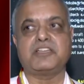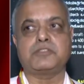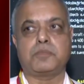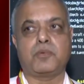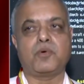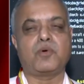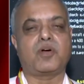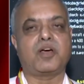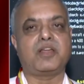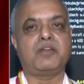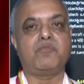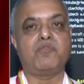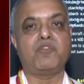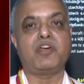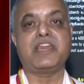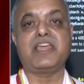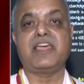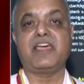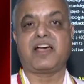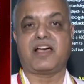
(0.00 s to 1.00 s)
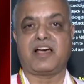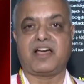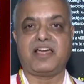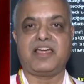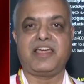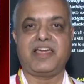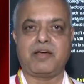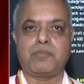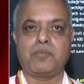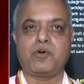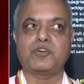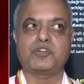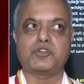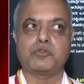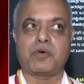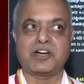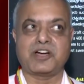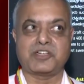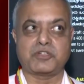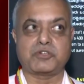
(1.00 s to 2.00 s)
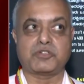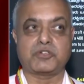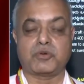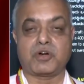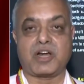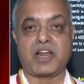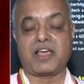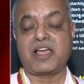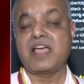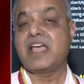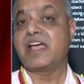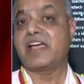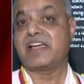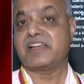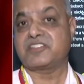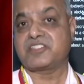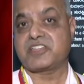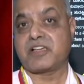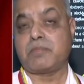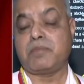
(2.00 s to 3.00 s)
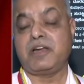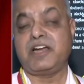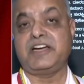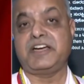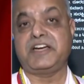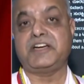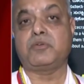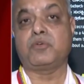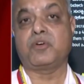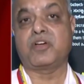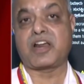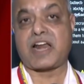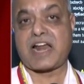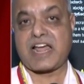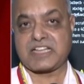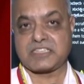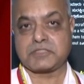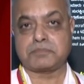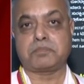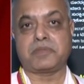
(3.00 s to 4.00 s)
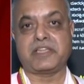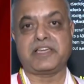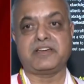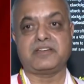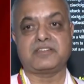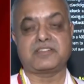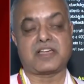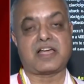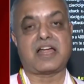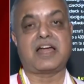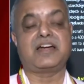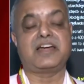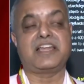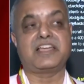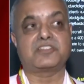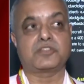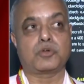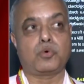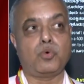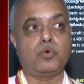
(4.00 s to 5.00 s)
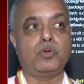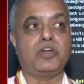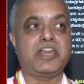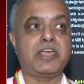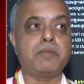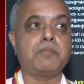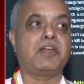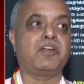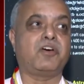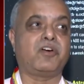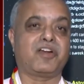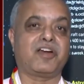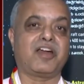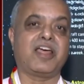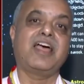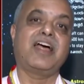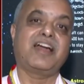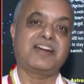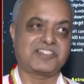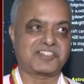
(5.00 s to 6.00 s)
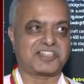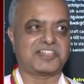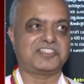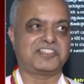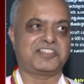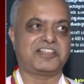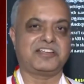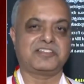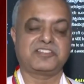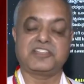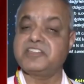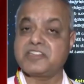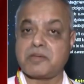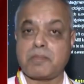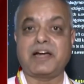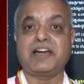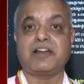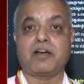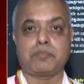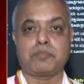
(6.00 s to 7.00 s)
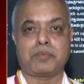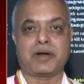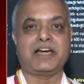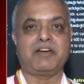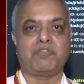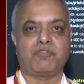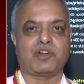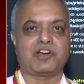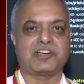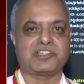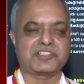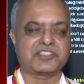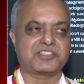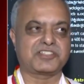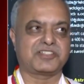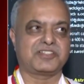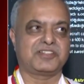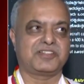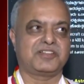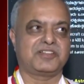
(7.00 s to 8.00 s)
spoken very high about Shubhanshu Shukla, his ability to grasp things and his cool demeanor and such things. It's a matter of pride for us.